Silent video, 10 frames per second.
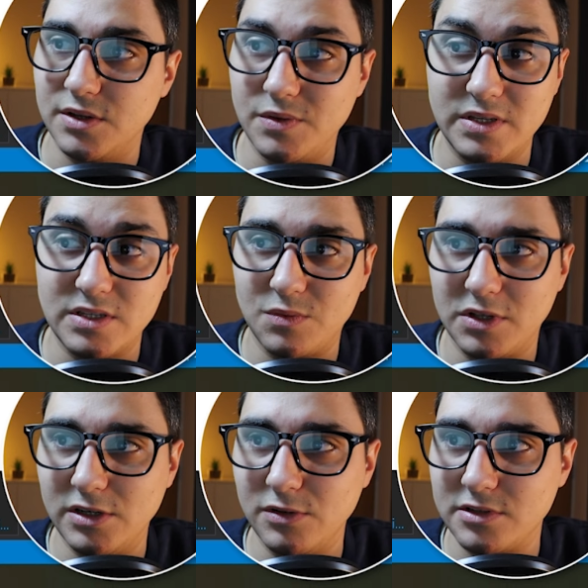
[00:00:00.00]
So this is
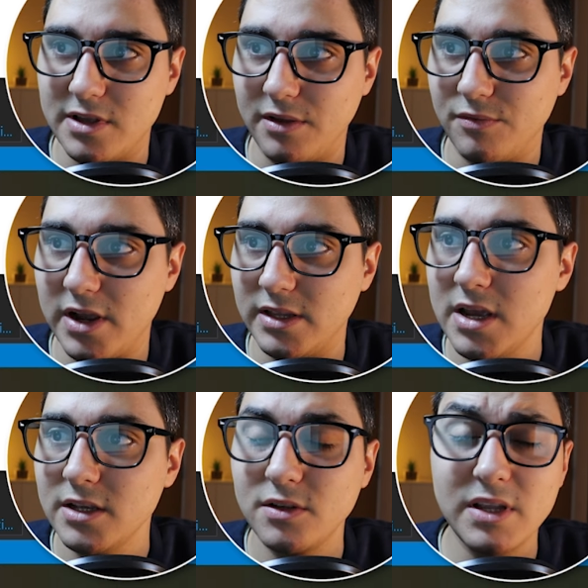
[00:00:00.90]
what it looks like, right?
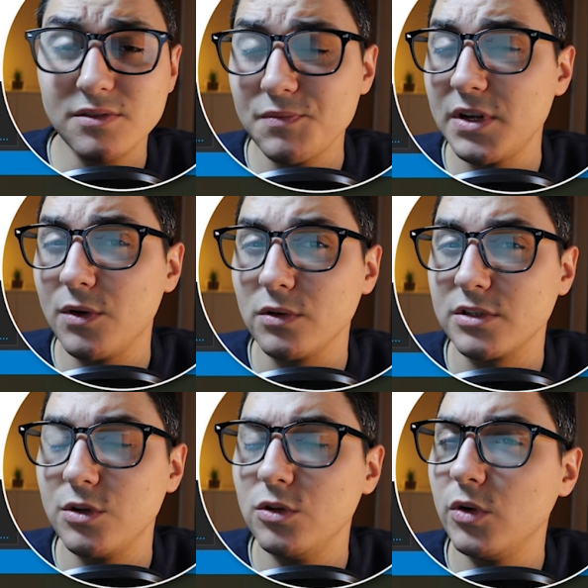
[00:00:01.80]
So that's pretty cool.
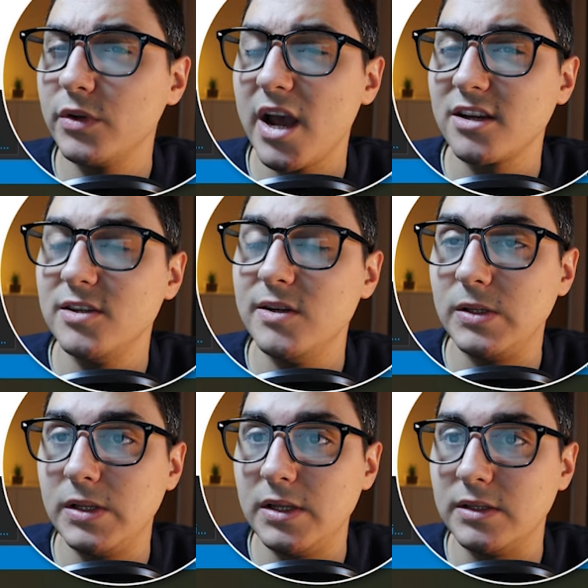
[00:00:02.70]
So you don't actually
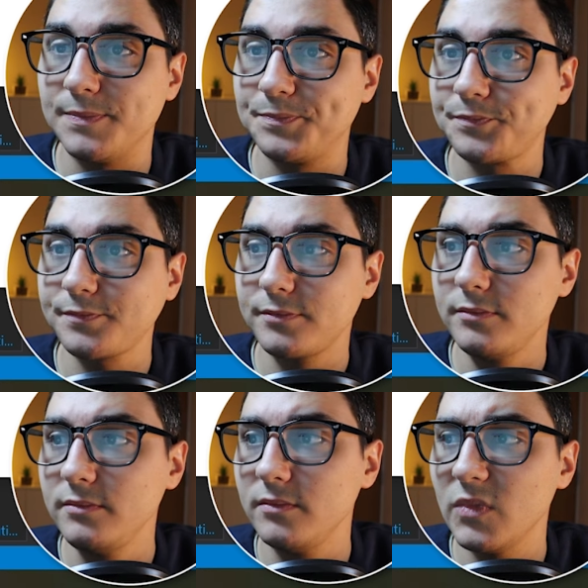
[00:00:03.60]
need
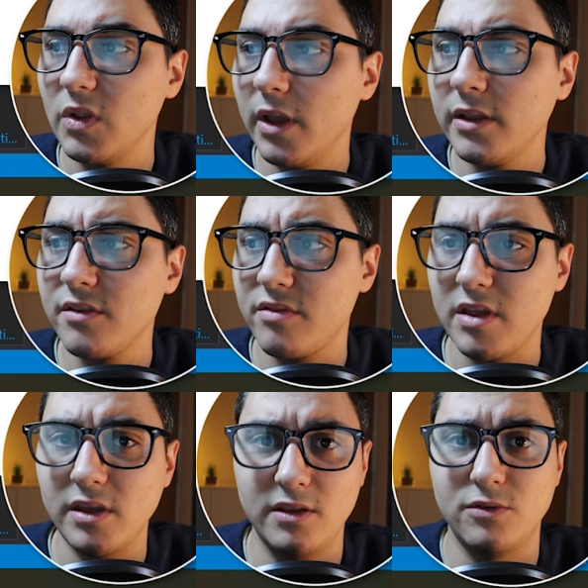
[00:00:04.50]

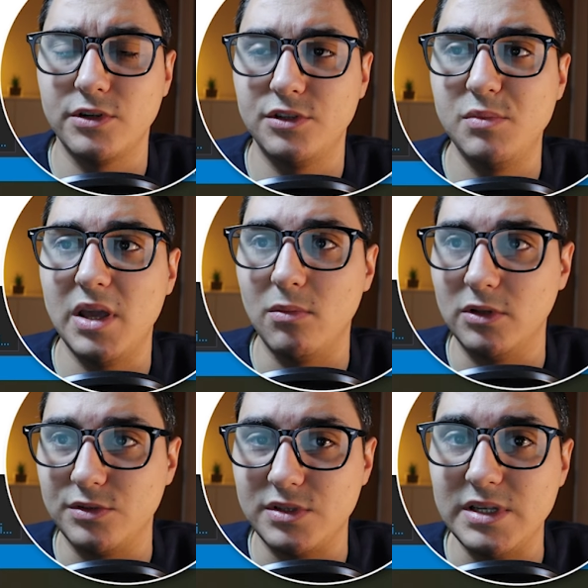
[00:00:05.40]
anything in order to be
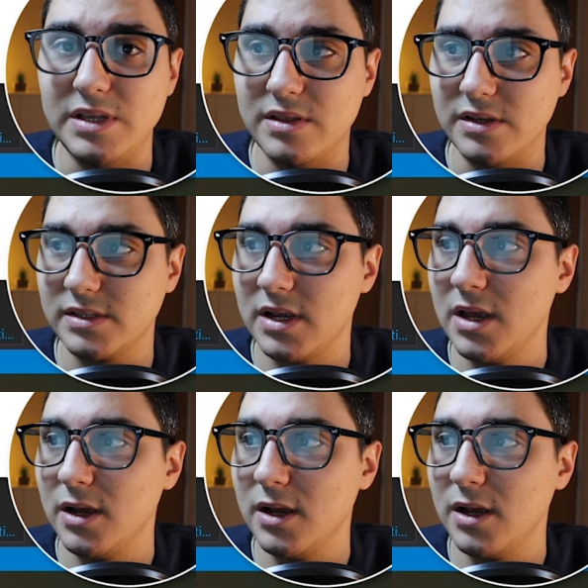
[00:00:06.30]
able to see this.